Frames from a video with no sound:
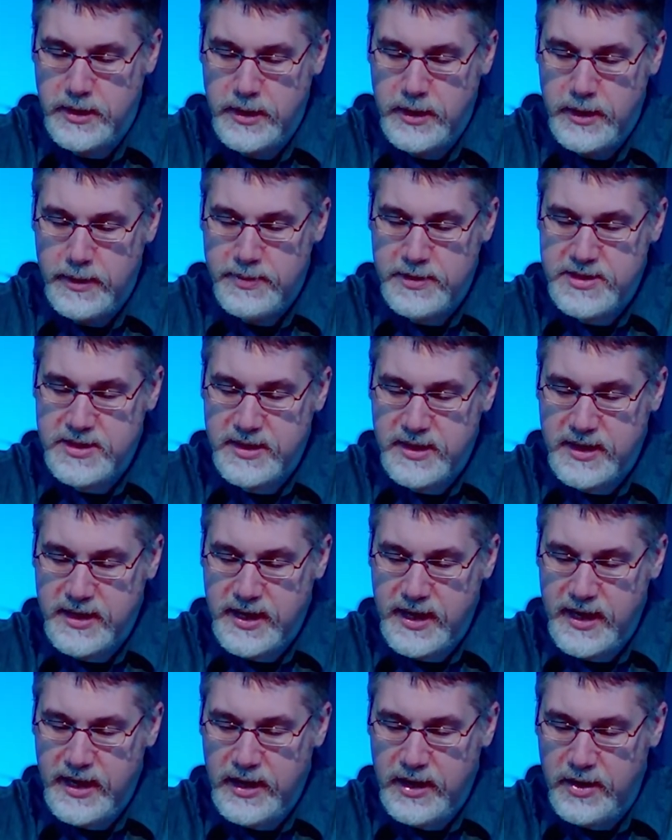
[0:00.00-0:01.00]
But to the
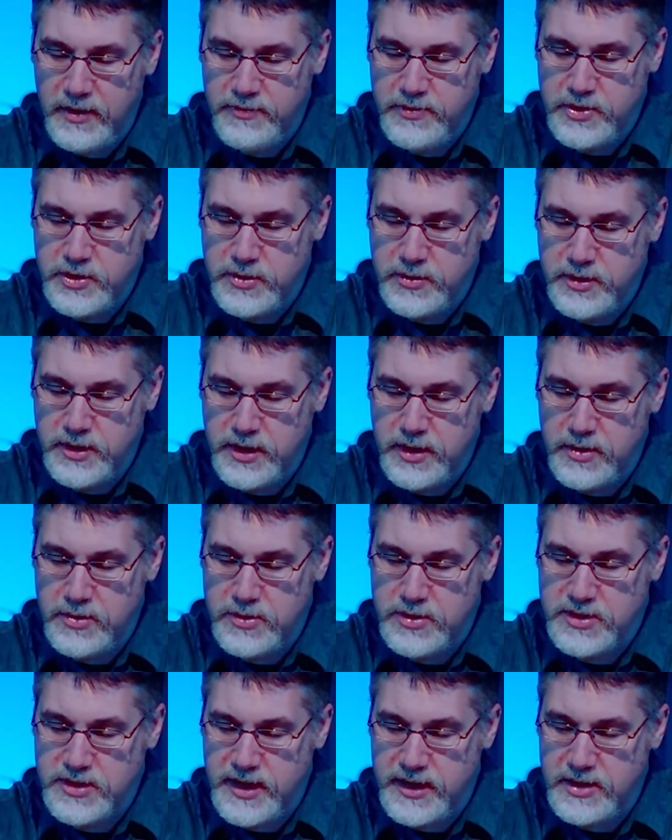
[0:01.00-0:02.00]
king of Judah, who
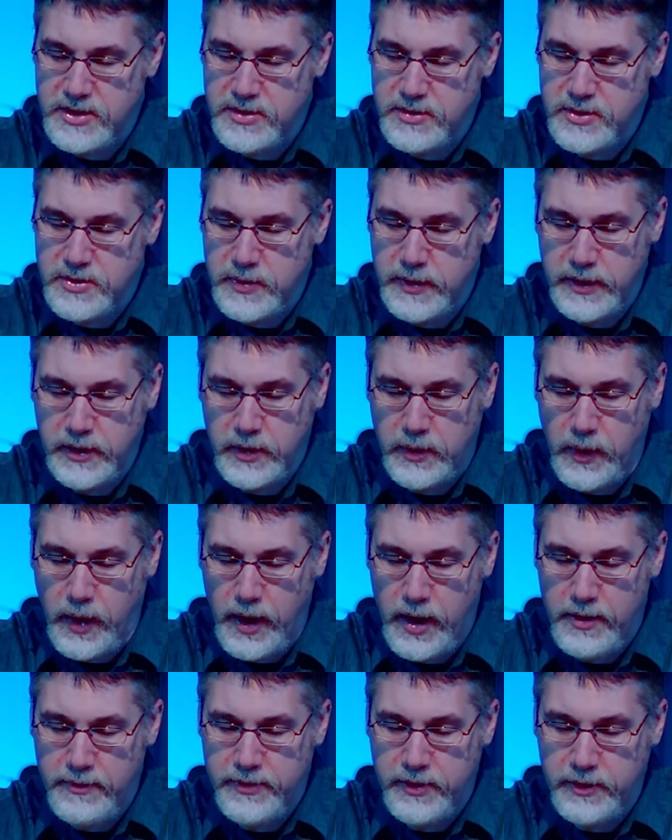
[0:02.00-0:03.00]
sent you to inquire
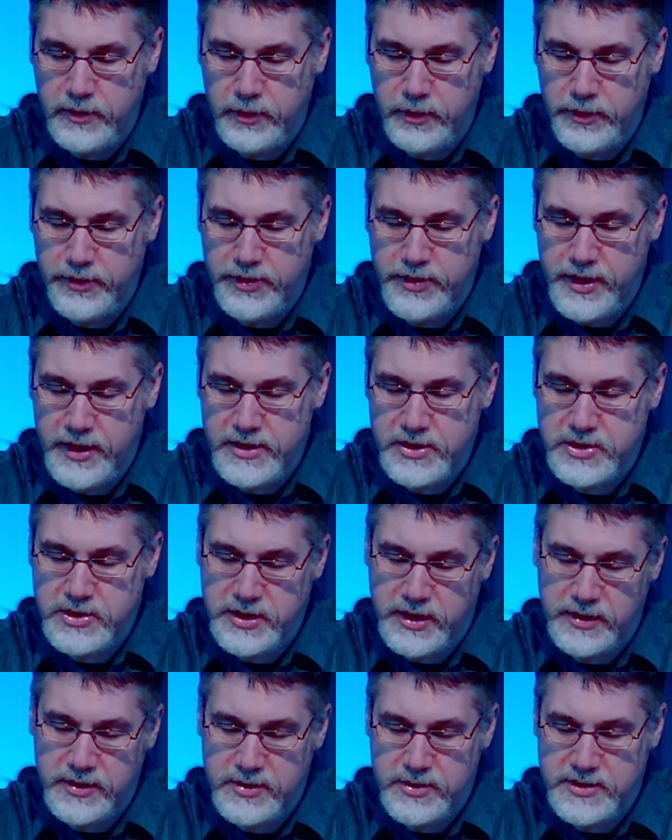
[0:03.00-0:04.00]
of the Lord, thus shall
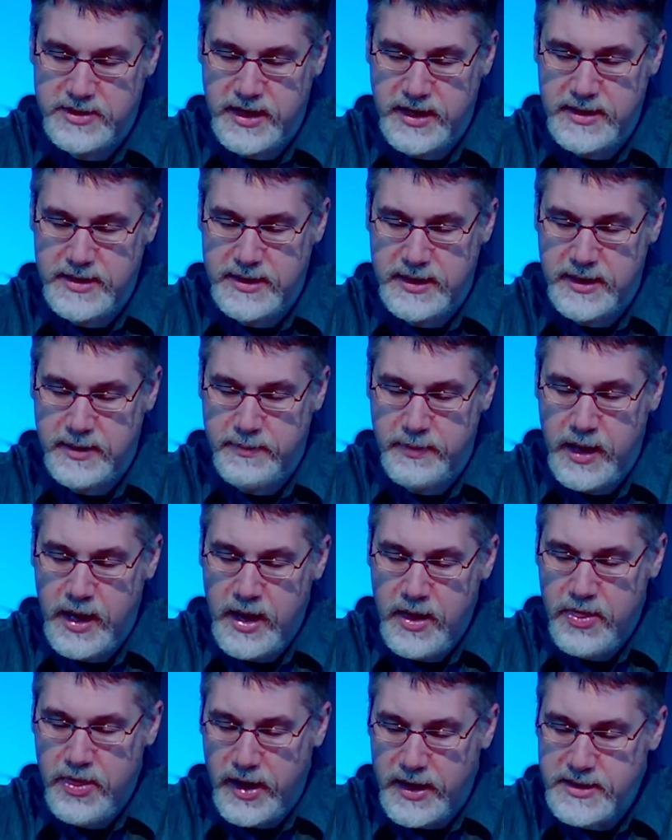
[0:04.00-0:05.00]
you say to him,
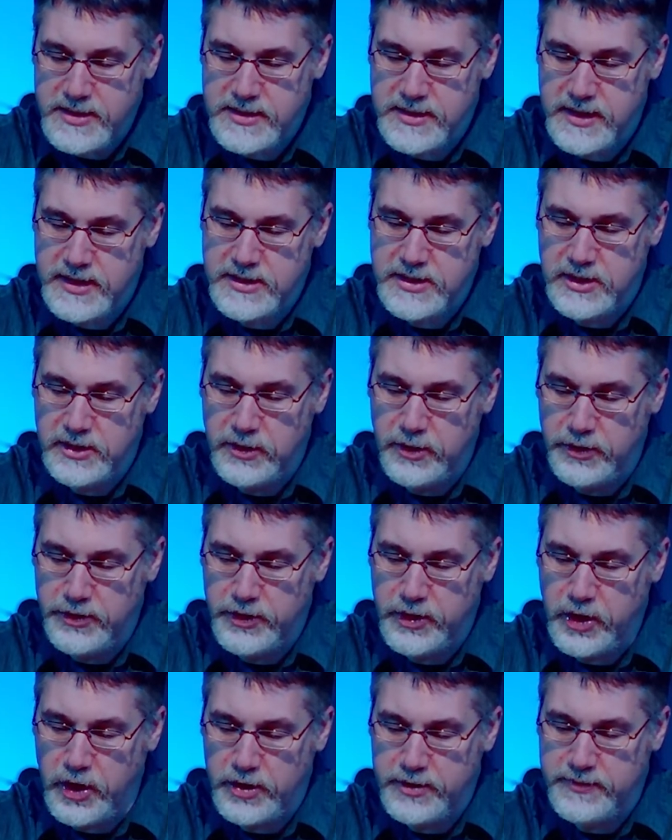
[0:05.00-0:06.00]
thus says the Lord, the
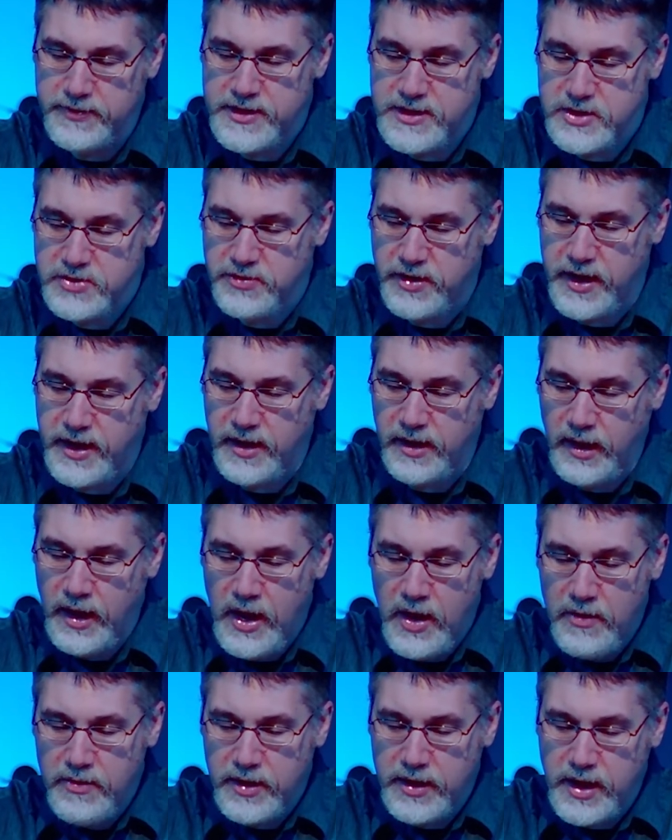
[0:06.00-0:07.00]
God of Israel,
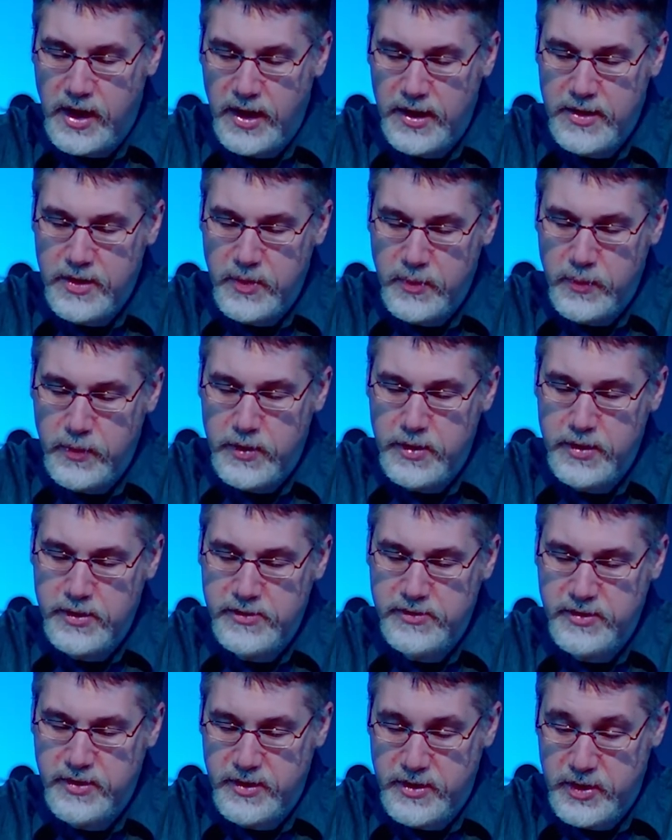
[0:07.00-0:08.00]
regarding the words
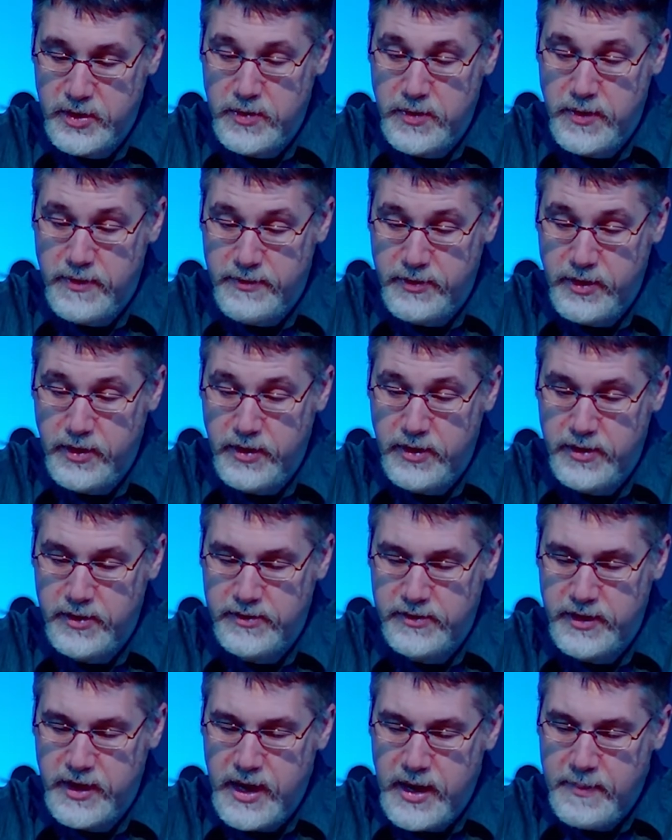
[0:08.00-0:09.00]
that you have heard,
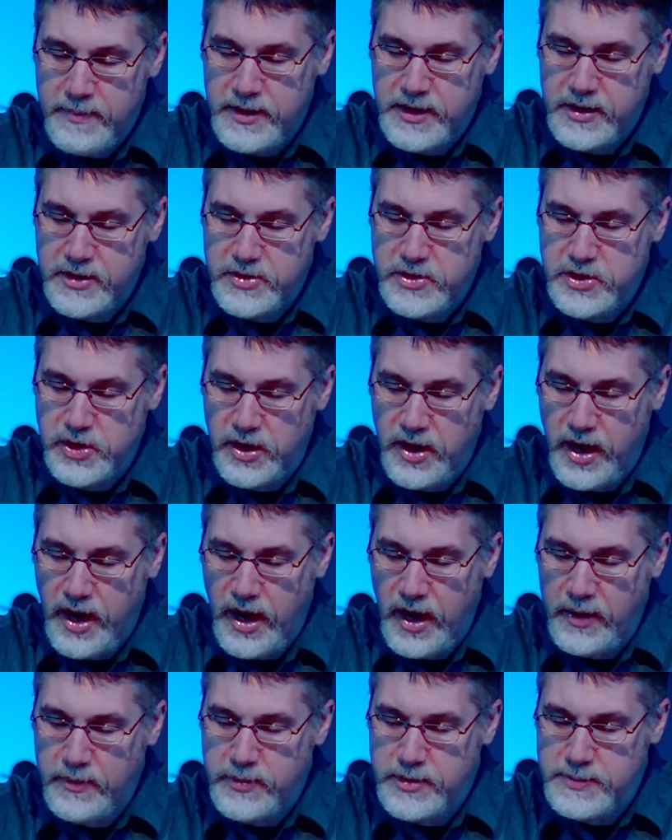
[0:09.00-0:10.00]
because your
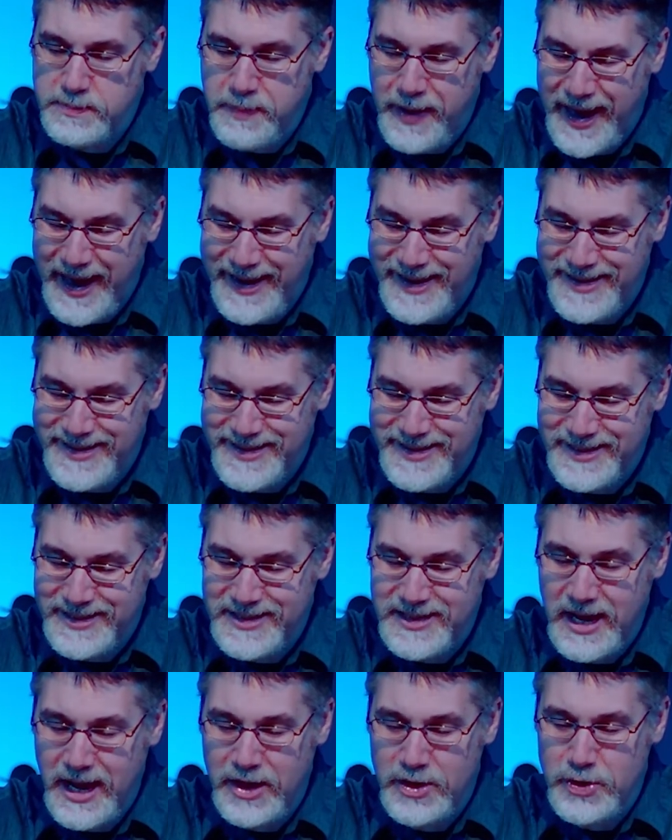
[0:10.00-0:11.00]
heart was penitent
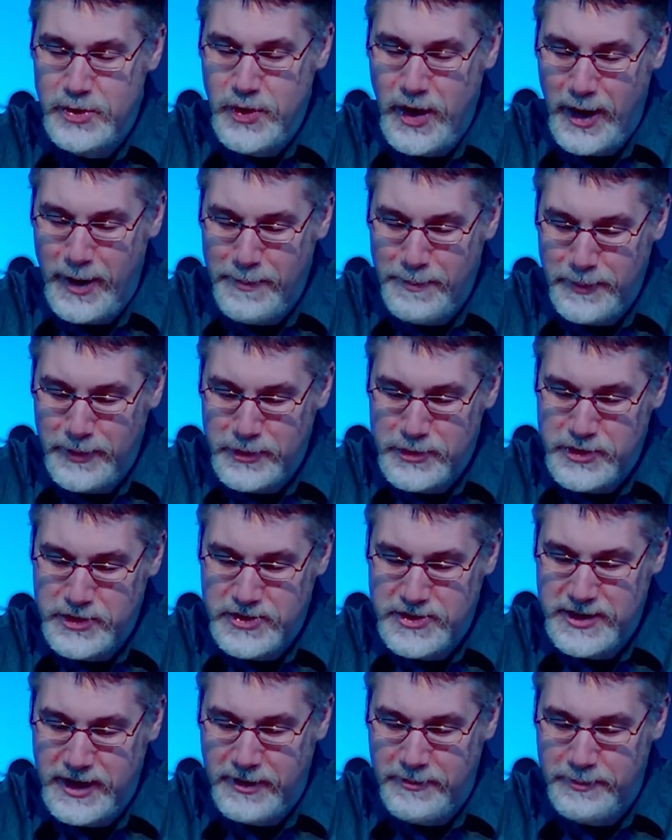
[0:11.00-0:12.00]
and you humbled
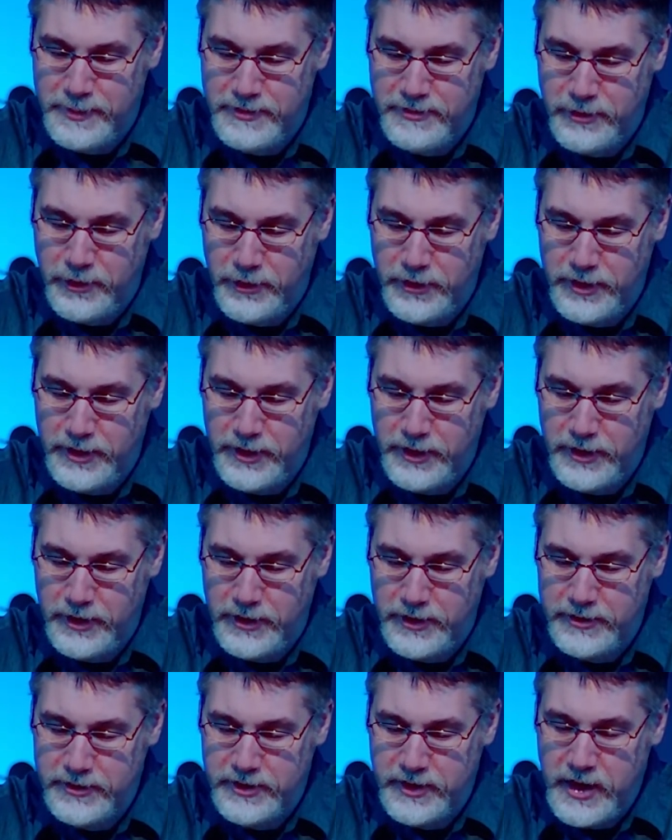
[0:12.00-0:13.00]
yourself before the Lord,